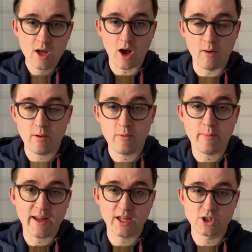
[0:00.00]
I remember
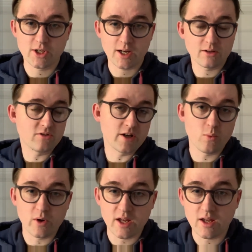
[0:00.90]
back in January
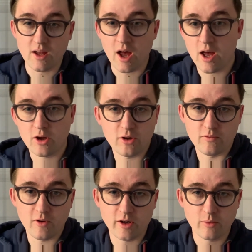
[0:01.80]
we couldn't
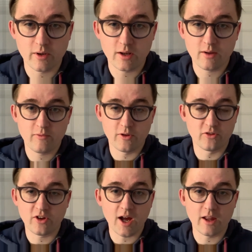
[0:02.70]
find a winner for the
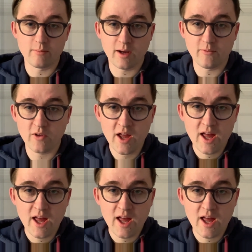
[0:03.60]
start of the month,